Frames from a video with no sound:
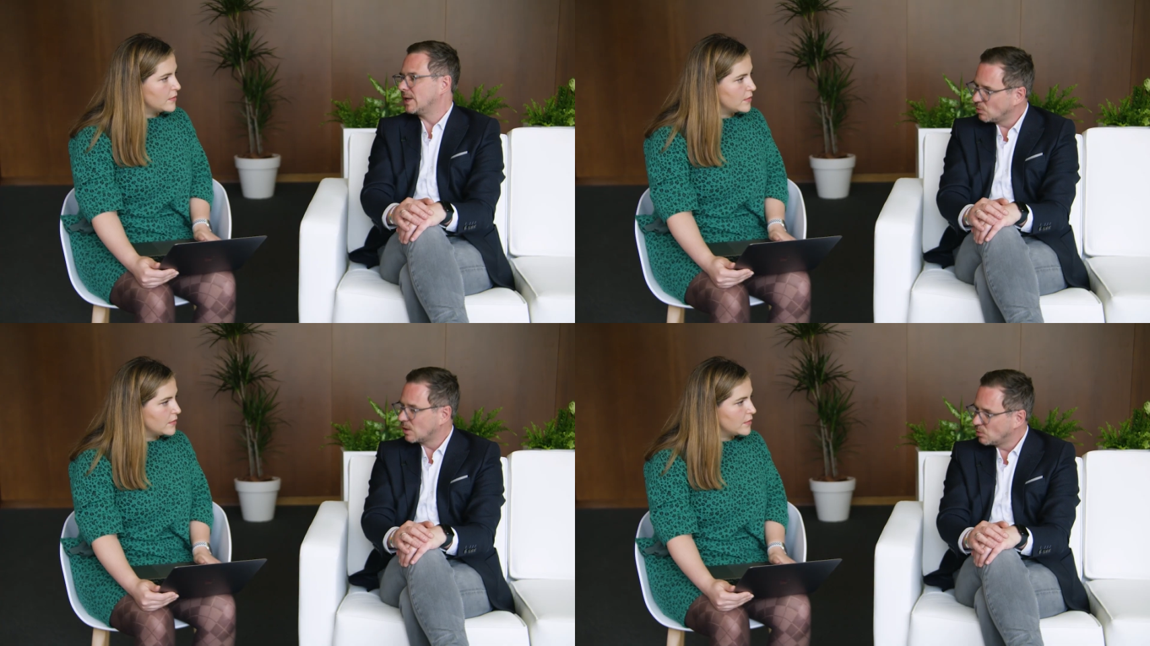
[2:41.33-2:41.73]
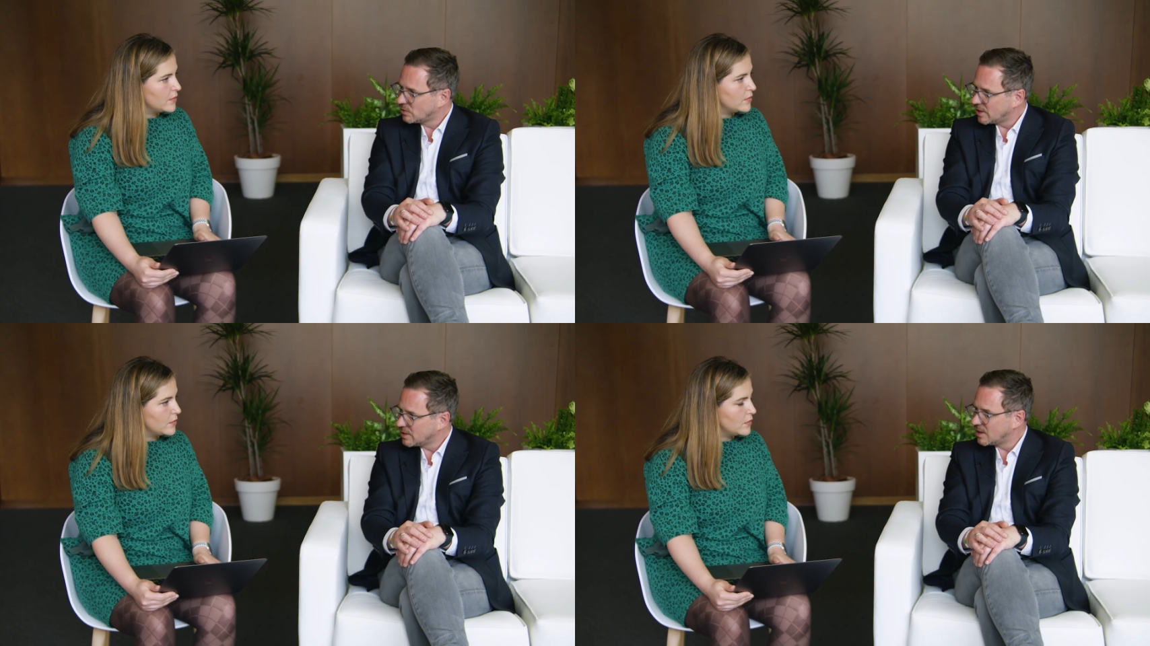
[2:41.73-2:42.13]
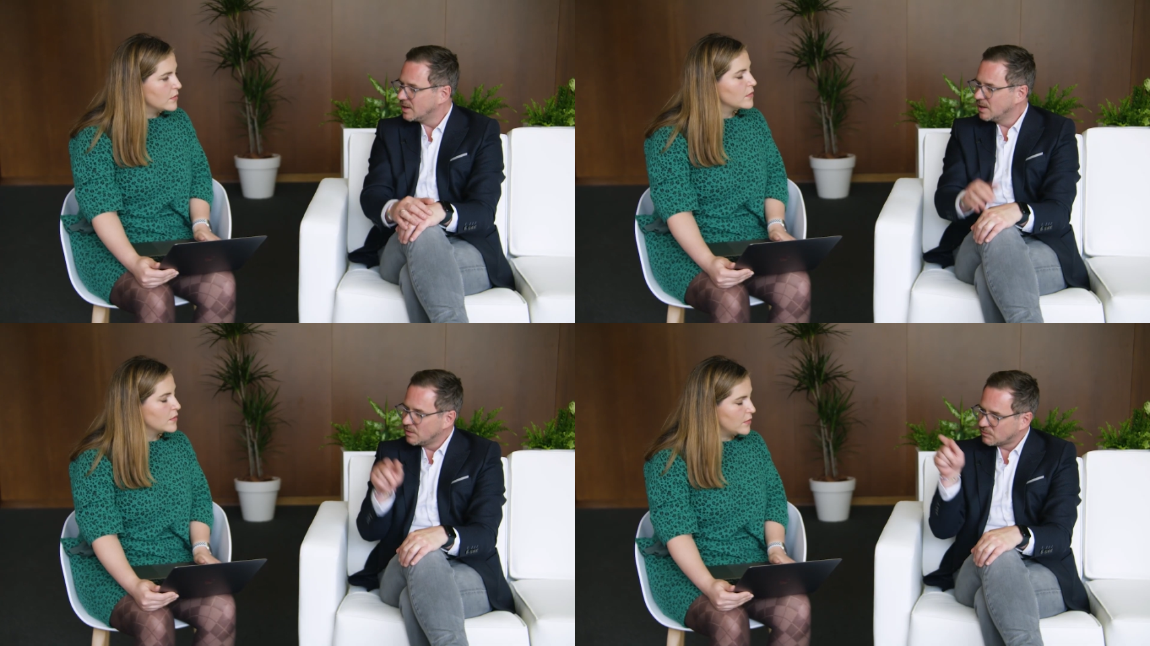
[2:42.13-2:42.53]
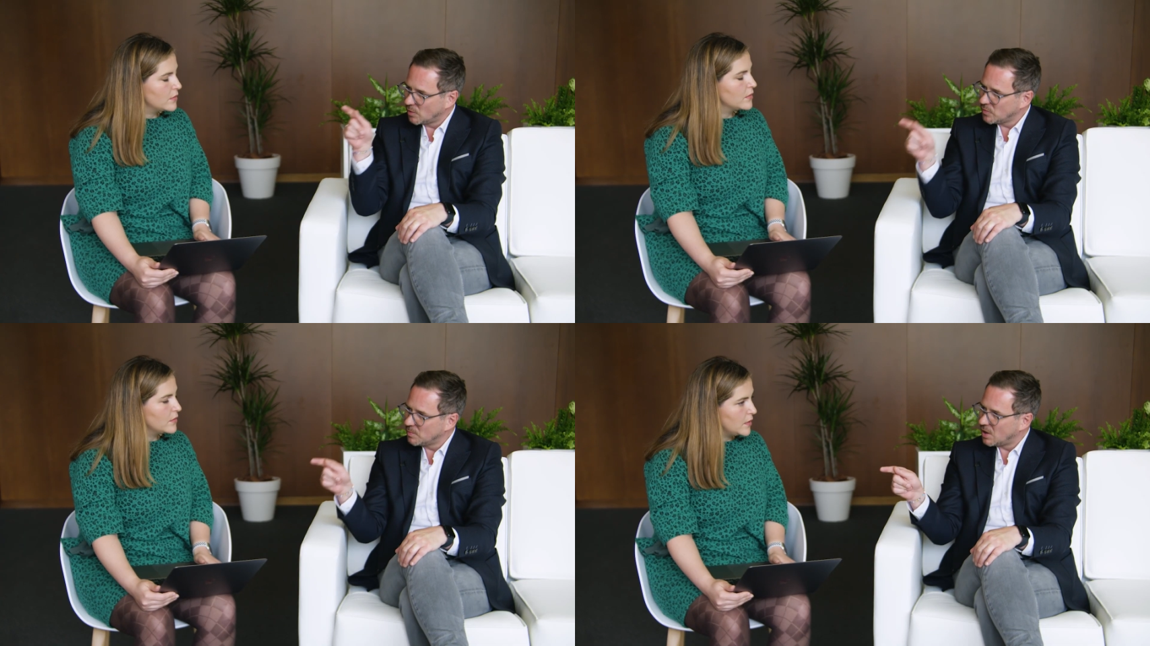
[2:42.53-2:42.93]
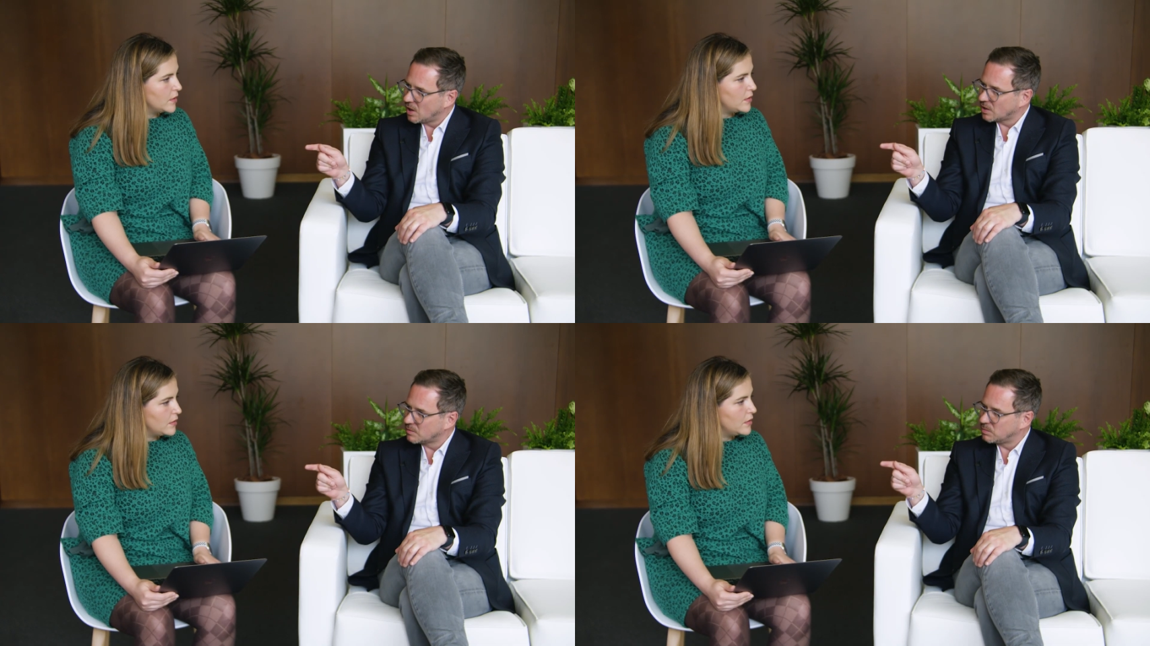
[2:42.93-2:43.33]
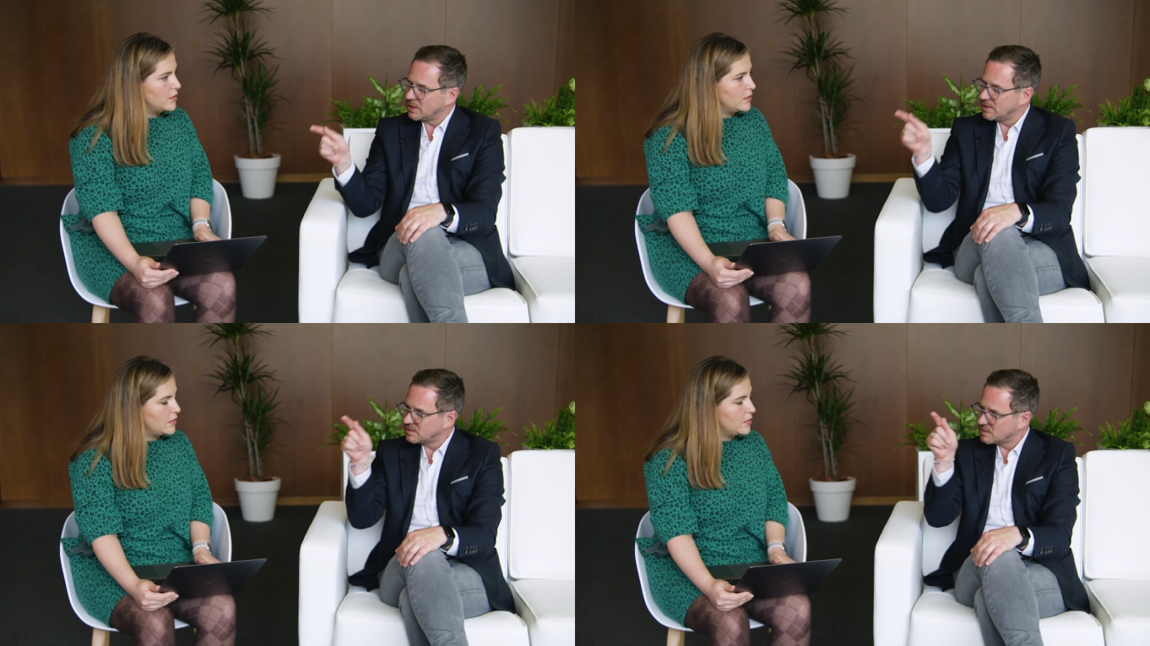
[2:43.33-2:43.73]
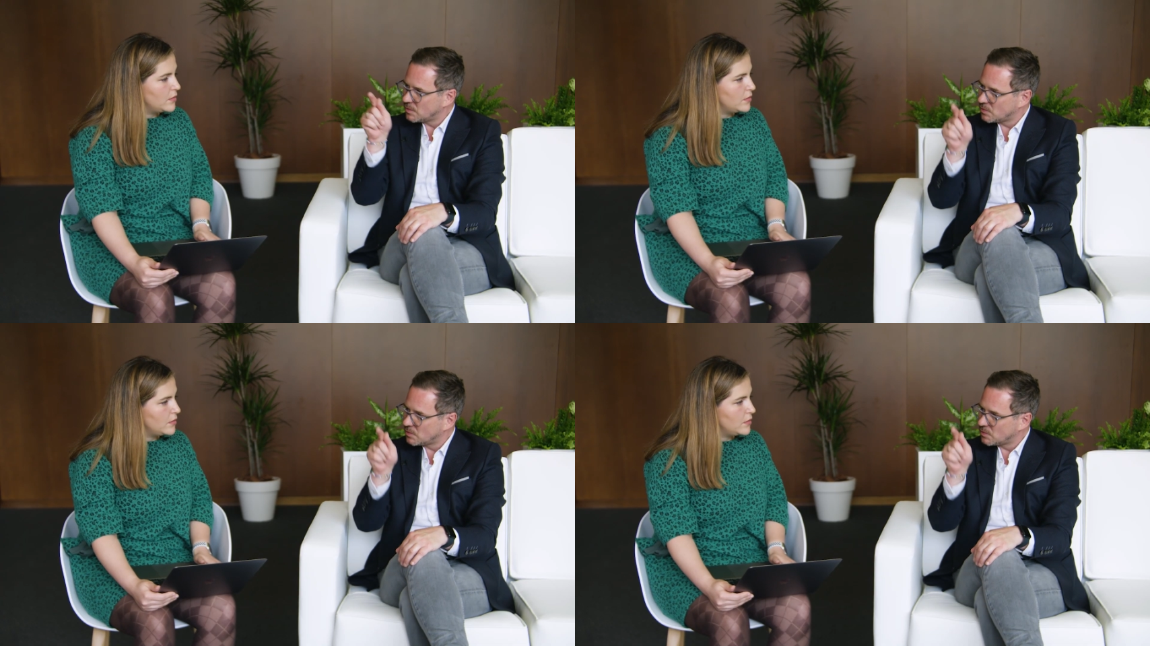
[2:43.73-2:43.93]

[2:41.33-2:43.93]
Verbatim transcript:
Speaker 1: we load data from the marketplace